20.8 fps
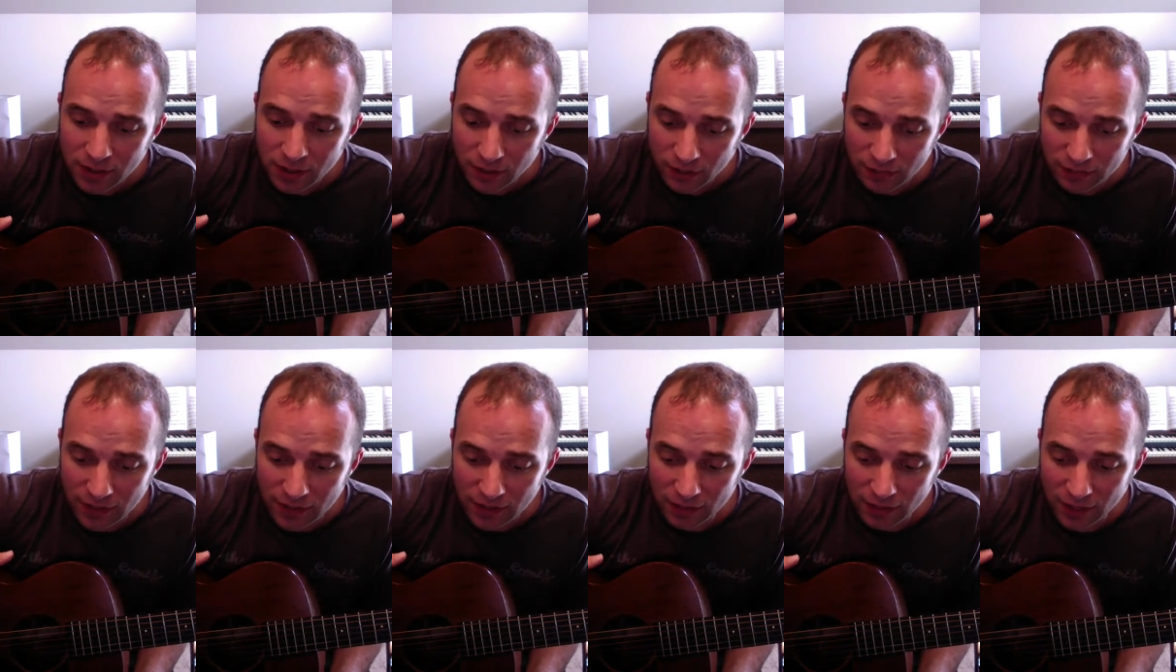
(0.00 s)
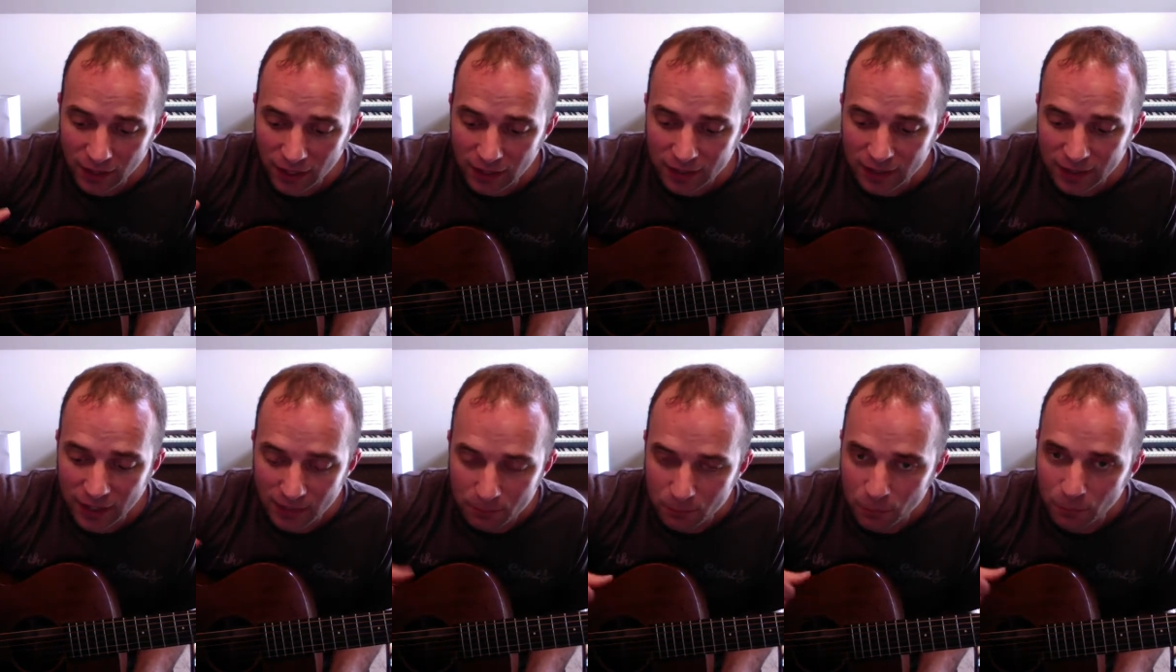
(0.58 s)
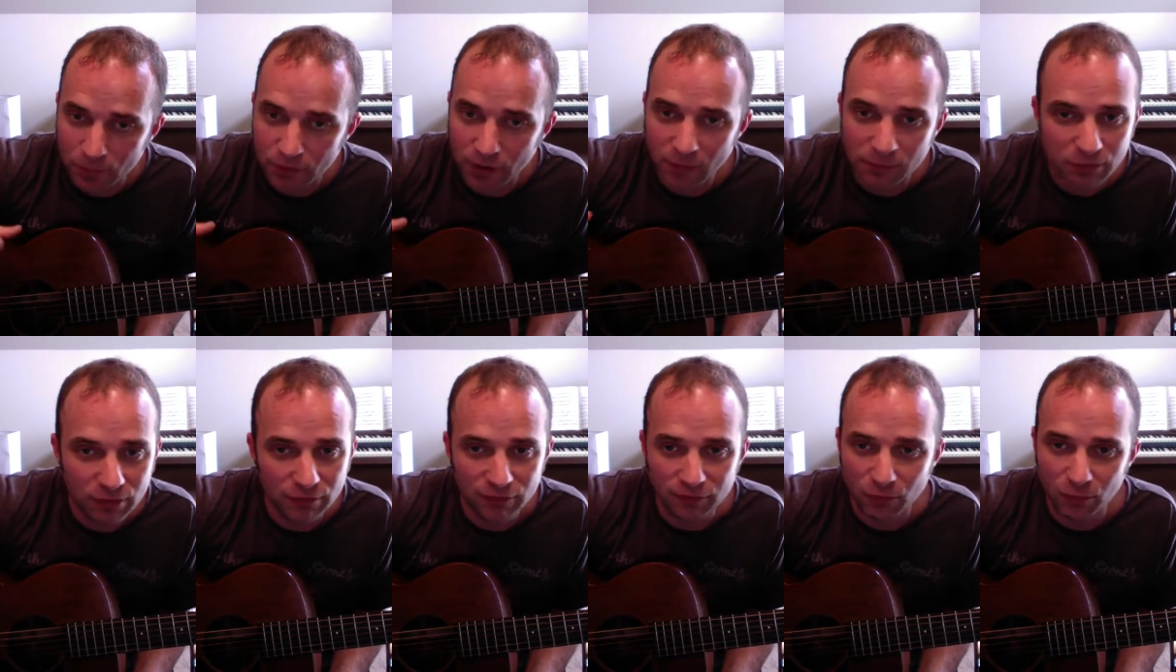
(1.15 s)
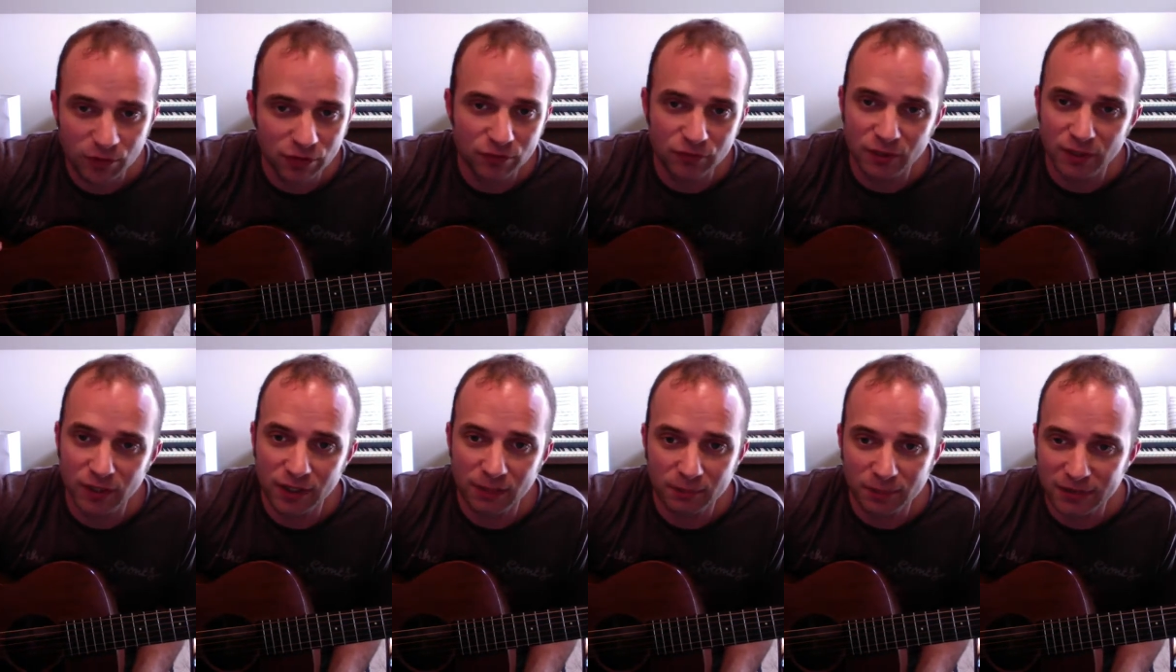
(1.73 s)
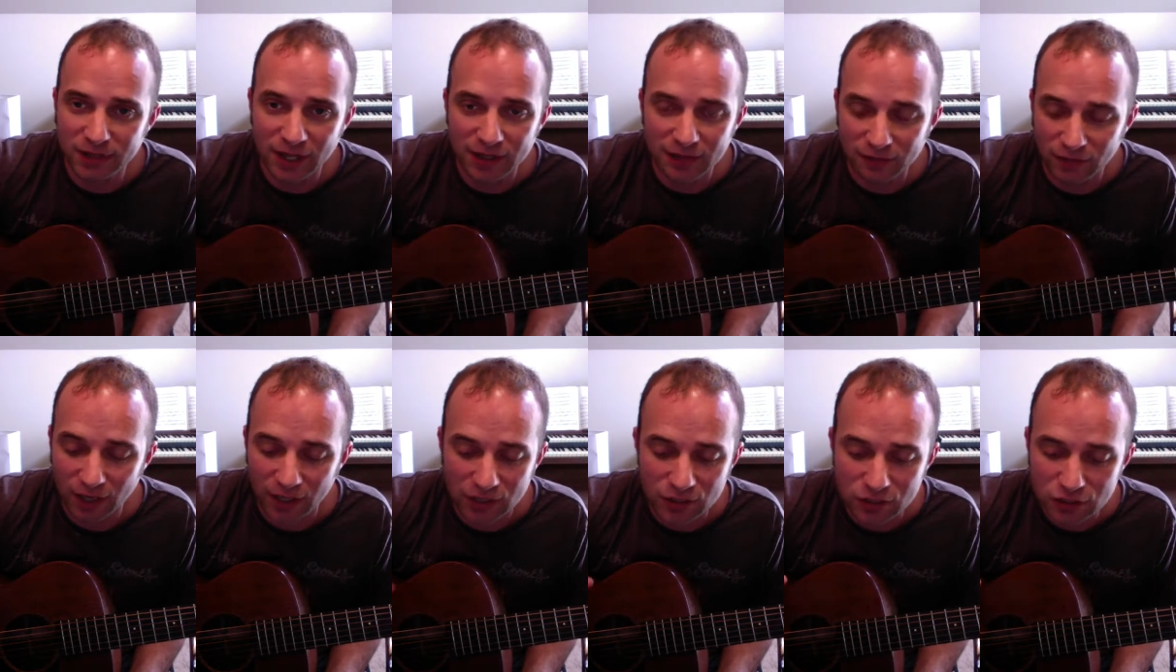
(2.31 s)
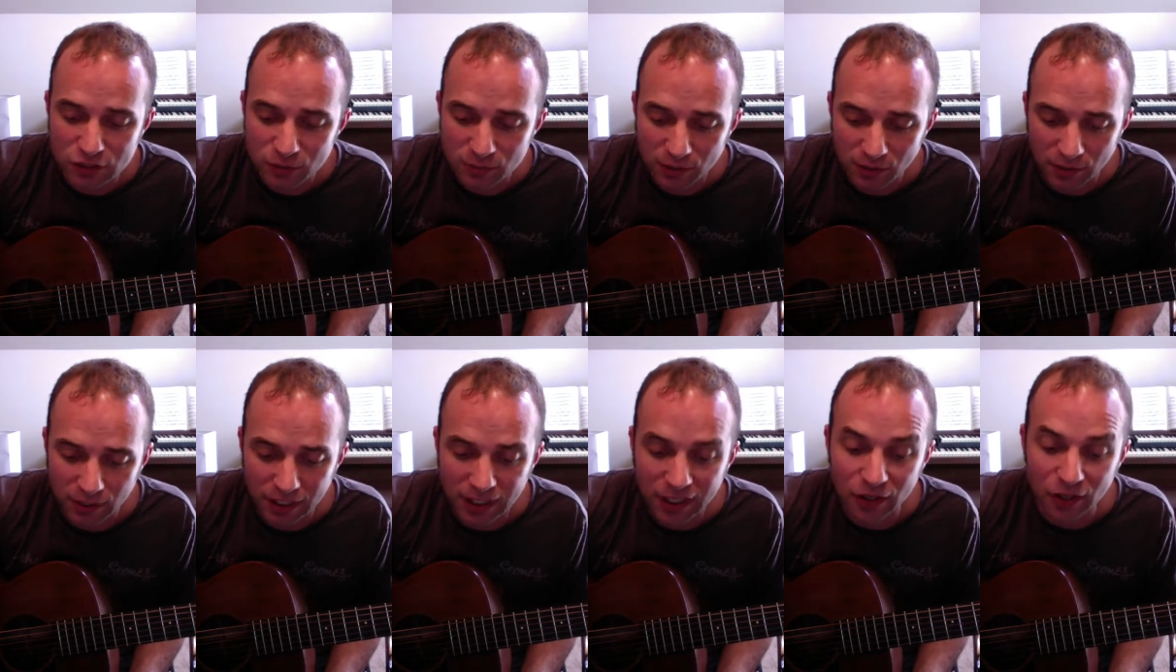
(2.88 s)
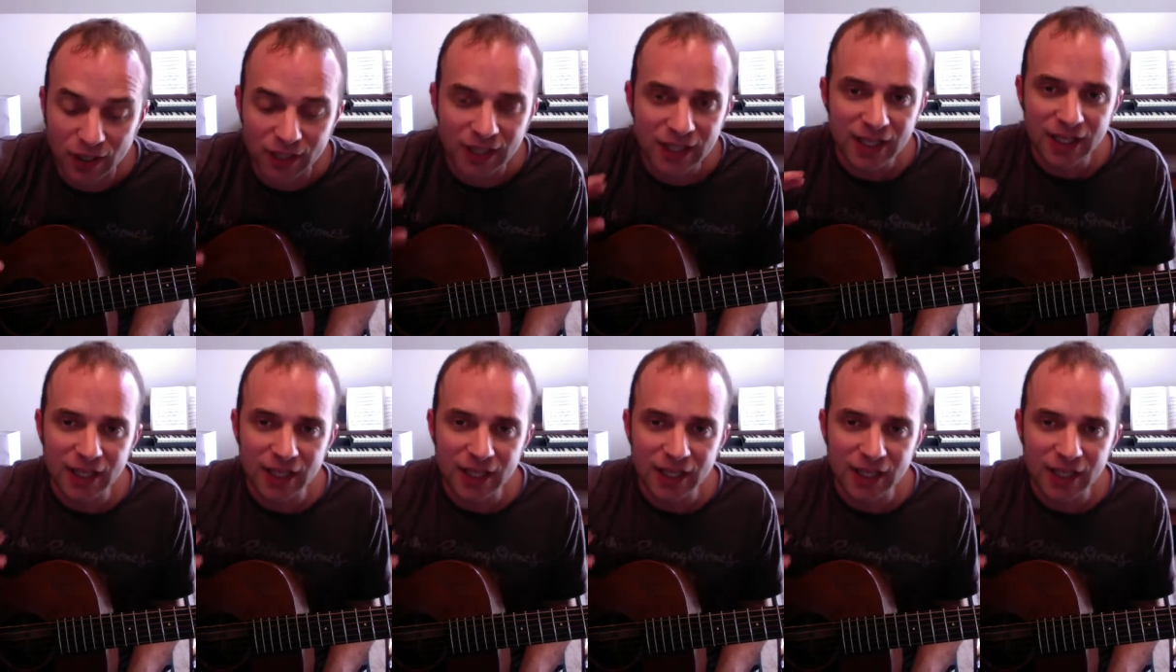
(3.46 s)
of that line and move it up to the 4th string, but that's fine. You should be able to hear it.